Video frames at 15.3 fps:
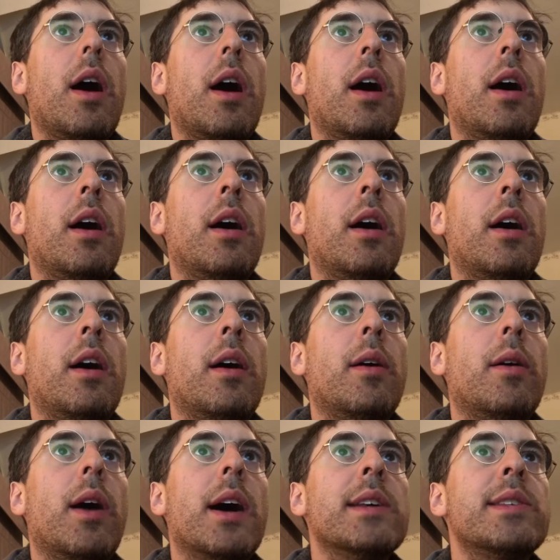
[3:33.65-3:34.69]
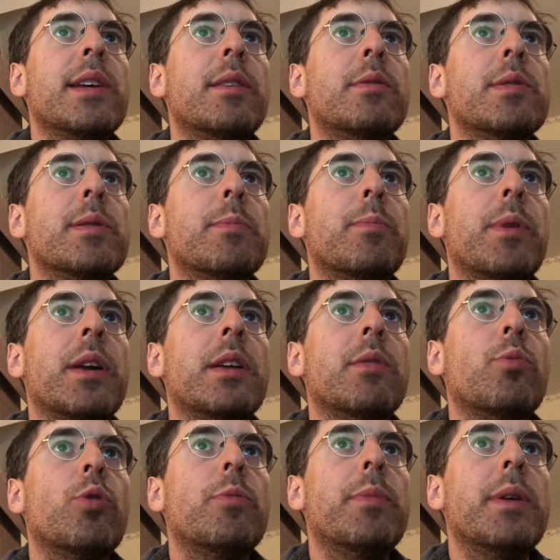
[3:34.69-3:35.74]
I said
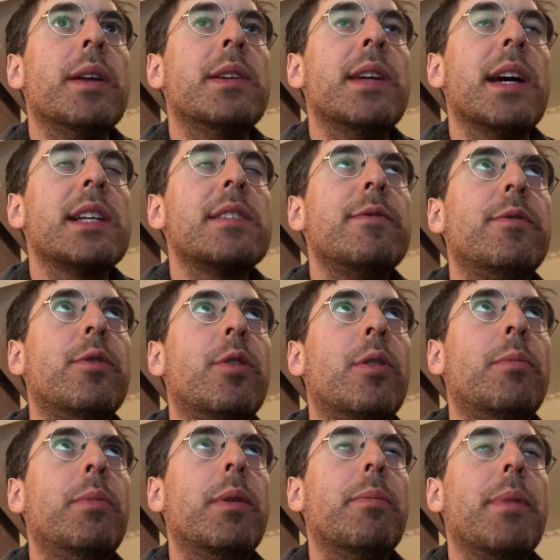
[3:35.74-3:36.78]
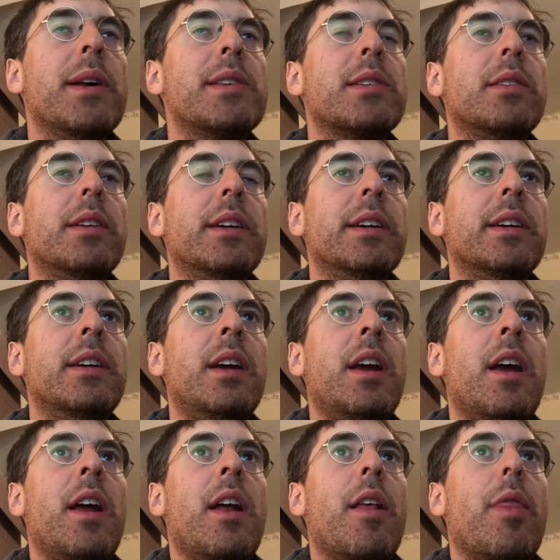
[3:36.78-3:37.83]
would be in text form, but basically
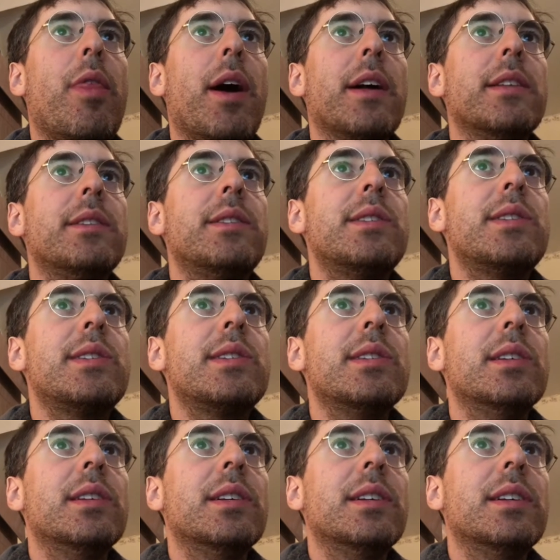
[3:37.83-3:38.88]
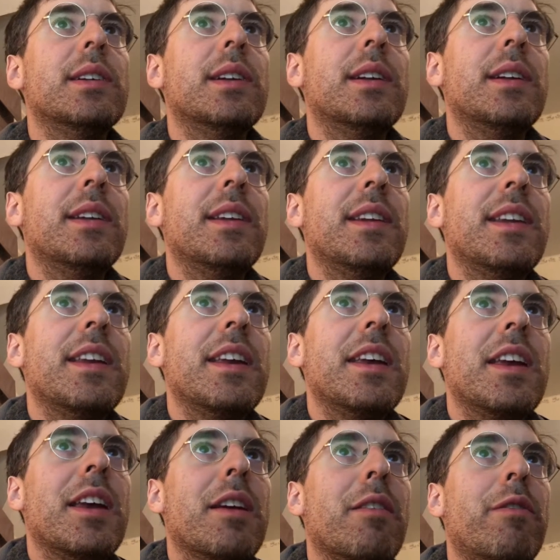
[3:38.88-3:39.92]
that's
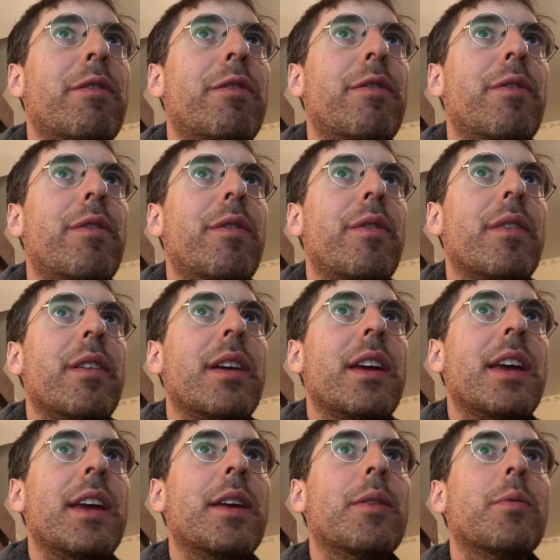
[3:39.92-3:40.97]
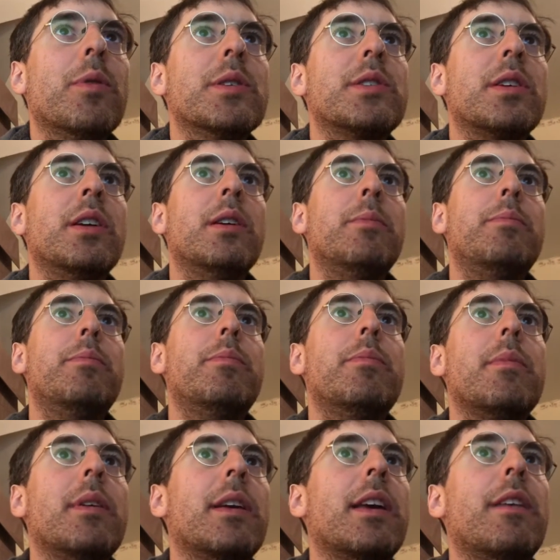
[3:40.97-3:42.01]
if it was going
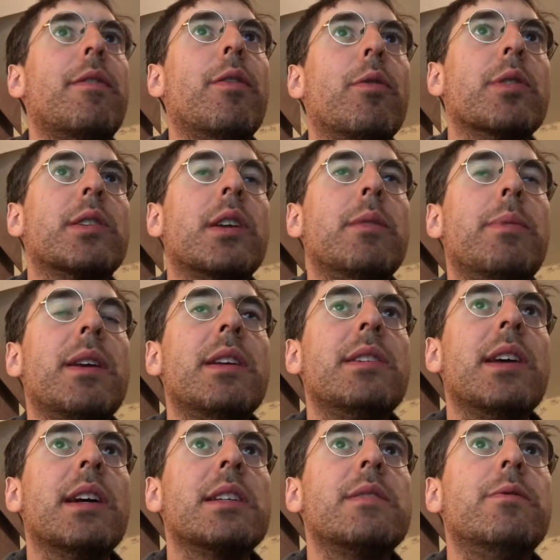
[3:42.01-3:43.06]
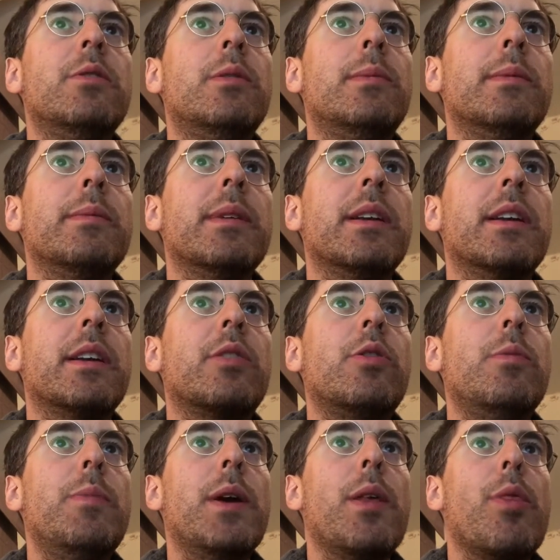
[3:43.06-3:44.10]
to be in text form. I mean, it
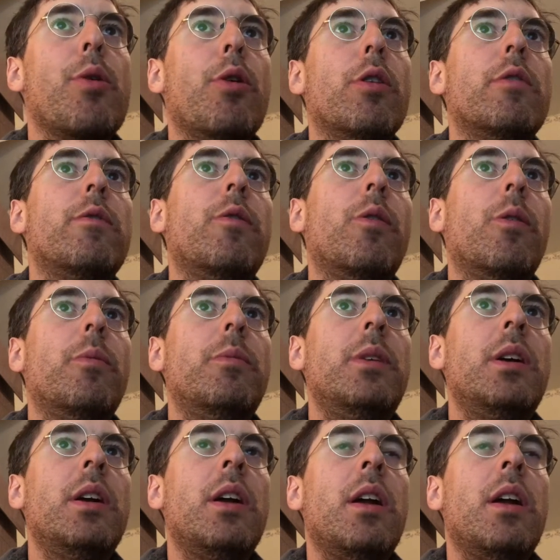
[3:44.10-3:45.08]
could be in thought form,